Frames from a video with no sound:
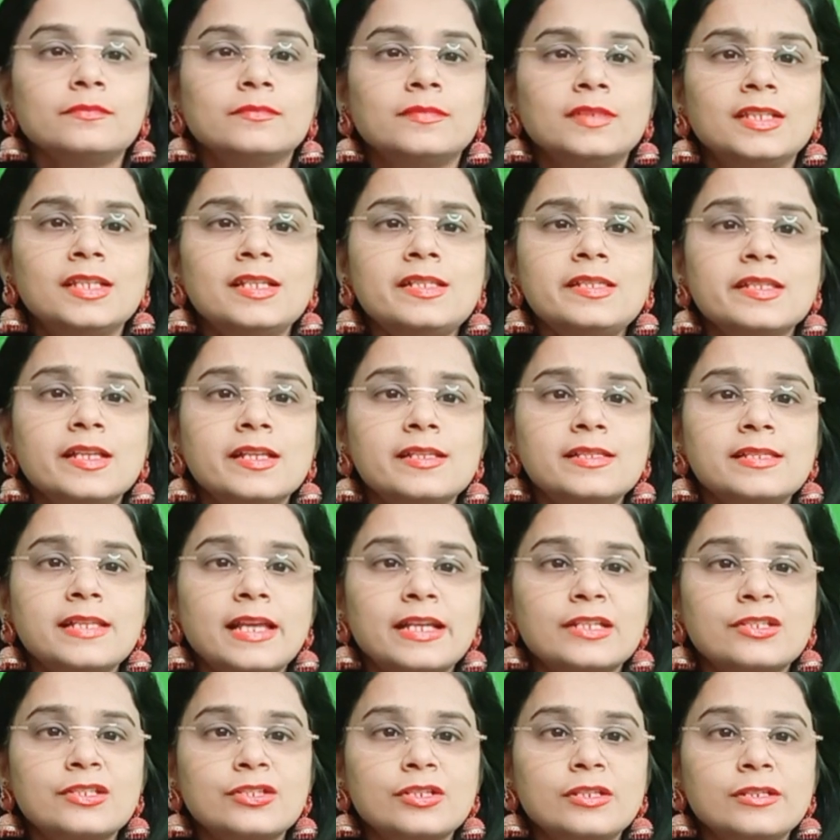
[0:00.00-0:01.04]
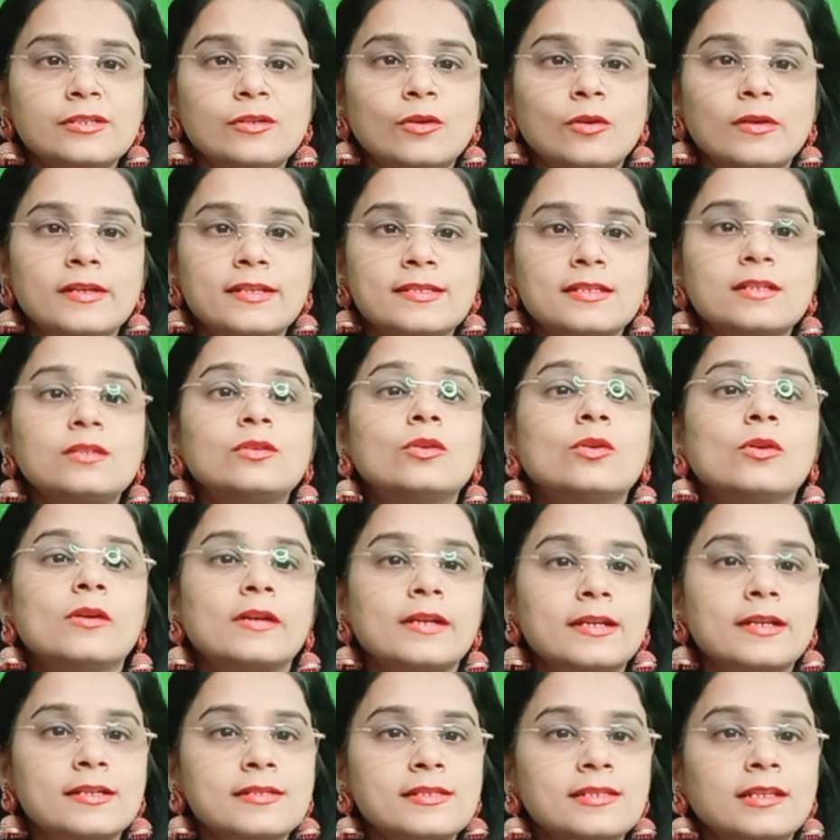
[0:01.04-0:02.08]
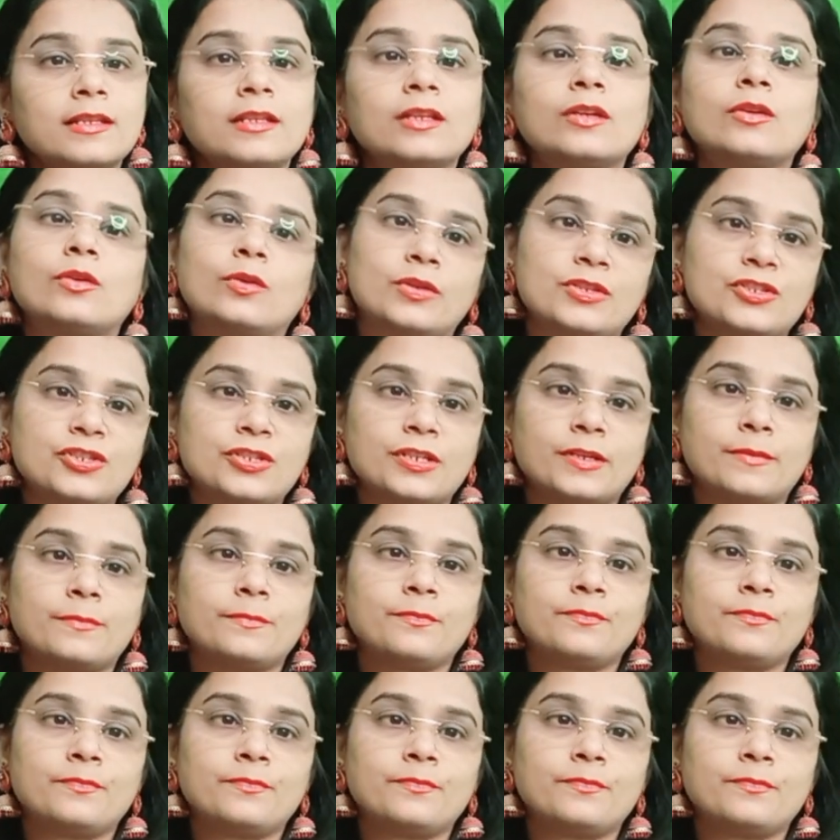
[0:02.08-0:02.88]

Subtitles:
This is actually called as the coherence and the cohesion.